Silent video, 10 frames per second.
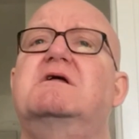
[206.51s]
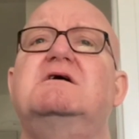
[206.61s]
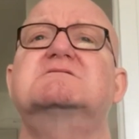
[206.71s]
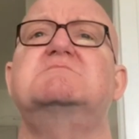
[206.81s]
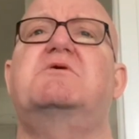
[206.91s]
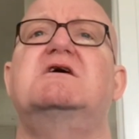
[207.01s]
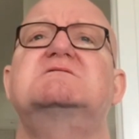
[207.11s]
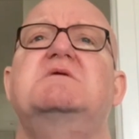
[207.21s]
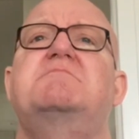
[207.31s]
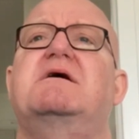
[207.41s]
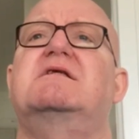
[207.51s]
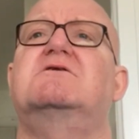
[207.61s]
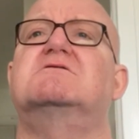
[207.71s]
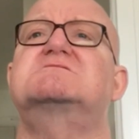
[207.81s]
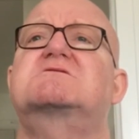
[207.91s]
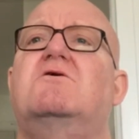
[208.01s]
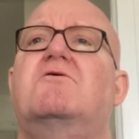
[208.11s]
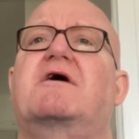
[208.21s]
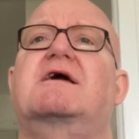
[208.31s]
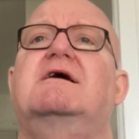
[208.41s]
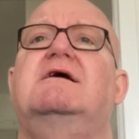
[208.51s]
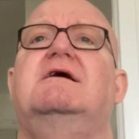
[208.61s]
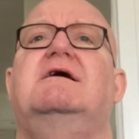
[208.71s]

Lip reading: Hull surprised me a bit, not scoring